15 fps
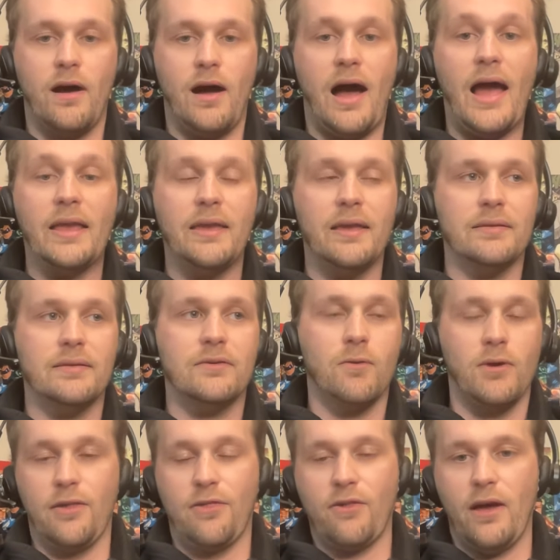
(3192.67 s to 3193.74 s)
Uh, I get
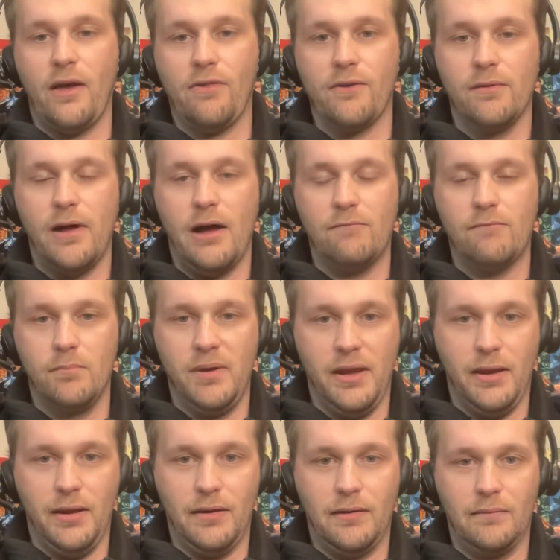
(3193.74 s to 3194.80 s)
criticized a lot for
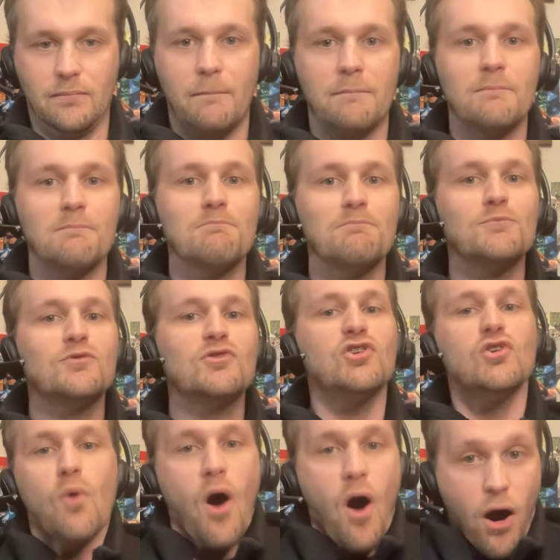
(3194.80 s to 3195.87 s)
being down on too
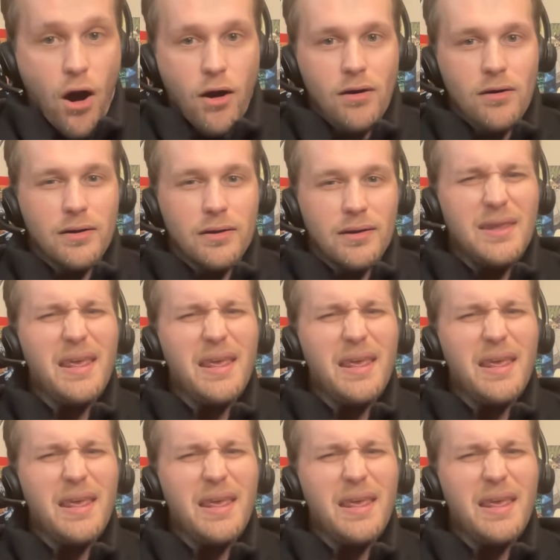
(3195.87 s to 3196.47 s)
it, too hard.